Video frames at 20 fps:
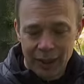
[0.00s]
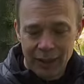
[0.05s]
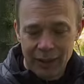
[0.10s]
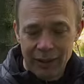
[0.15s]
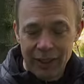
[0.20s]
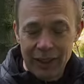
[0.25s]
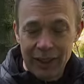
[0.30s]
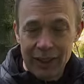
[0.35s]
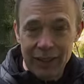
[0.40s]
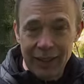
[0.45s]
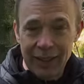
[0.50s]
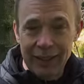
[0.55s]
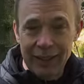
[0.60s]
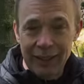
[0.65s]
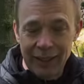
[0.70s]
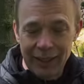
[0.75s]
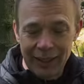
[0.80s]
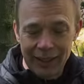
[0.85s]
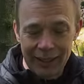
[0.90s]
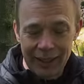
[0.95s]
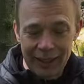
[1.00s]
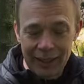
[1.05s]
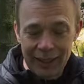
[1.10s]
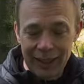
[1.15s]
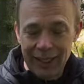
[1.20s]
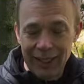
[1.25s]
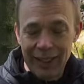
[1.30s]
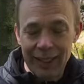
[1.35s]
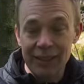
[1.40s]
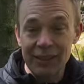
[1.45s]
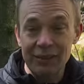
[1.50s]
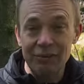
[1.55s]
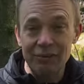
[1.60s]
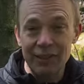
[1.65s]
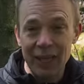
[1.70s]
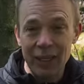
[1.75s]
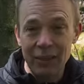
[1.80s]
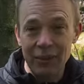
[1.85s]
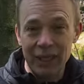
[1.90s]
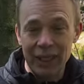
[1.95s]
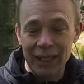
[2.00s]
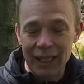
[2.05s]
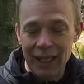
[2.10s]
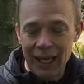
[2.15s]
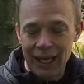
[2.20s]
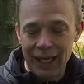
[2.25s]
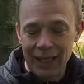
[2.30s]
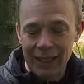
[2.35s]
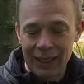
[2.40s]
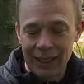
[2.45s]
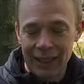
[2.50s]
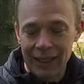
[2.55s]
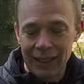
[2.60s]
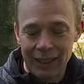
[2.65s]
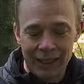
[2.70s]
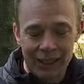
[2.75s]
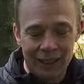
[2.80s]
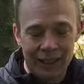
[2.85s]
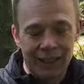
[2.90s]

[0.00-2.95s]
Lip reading: this little thing is very handy.